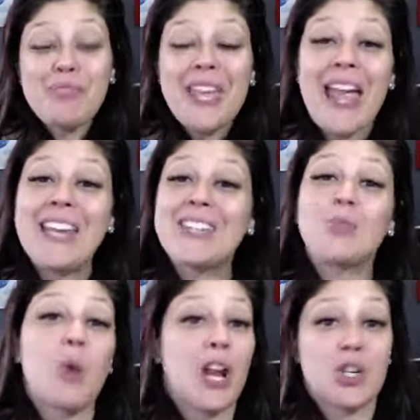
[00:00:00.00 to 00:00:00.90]
And it's
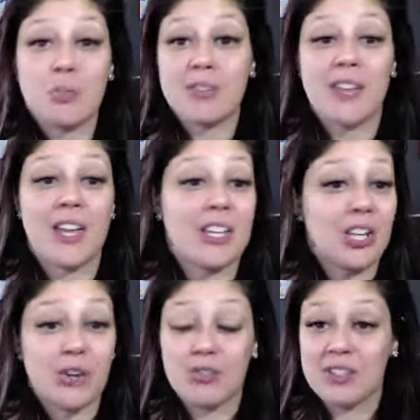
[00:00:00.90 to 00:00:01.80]

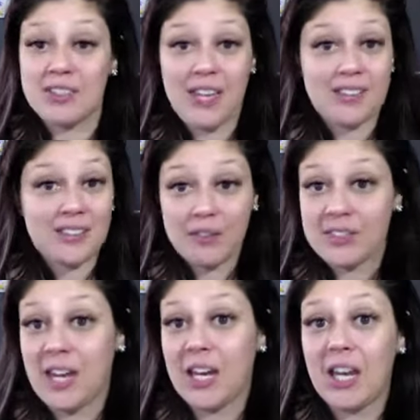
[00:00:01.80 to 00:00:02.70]
100%, just
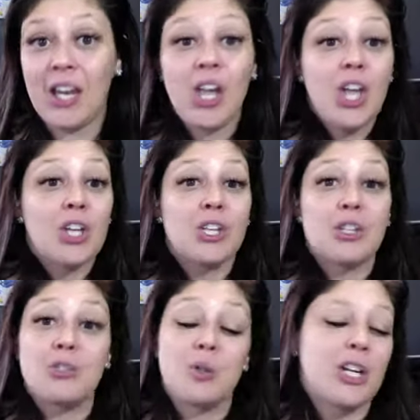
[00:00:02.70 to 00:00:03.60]
self-study. You
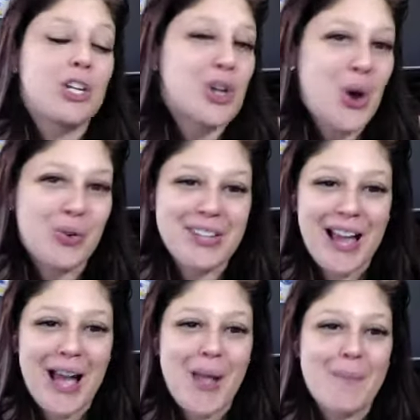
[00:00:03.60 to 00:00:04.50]
do it in your own
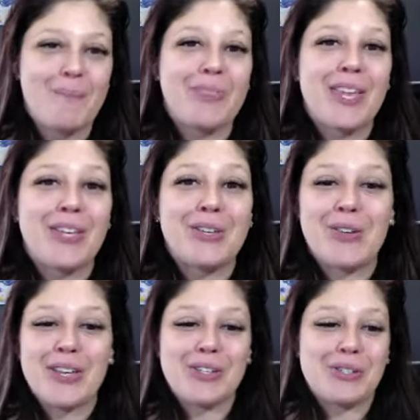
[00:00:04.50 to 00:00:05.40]
time. You
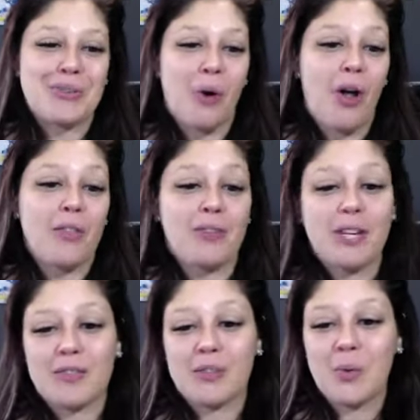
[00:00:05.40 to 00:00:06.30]
can do all the videos at